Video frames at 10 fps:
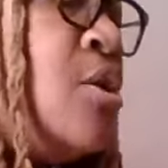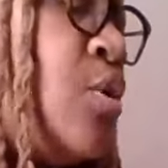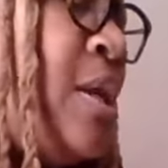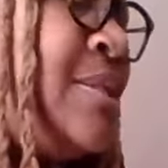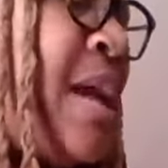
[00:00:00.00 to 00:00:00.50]

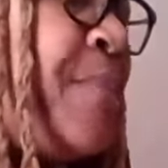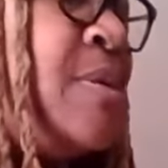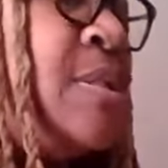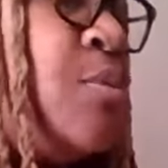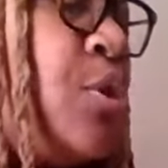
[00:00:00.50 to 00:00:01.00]
so let's tap in
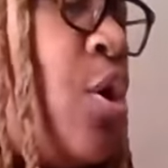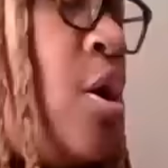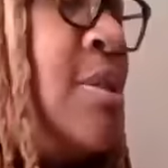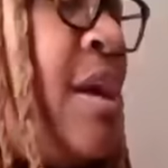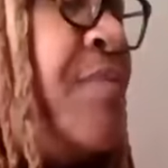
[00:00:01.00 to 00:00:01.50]
and see what the
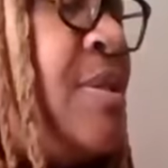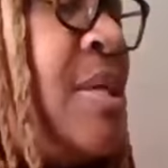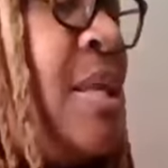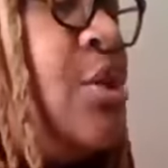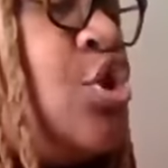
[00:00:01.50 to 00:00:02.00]
cards have to
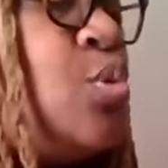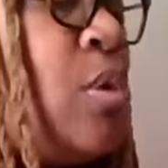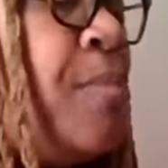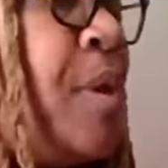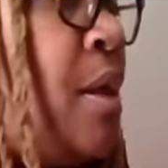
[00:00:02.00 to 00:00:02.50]
say that's just what
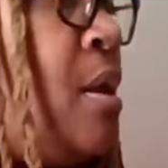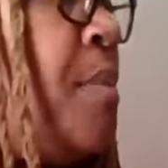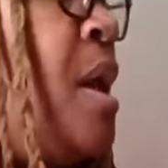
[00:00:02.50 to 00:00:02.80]
i'm picking up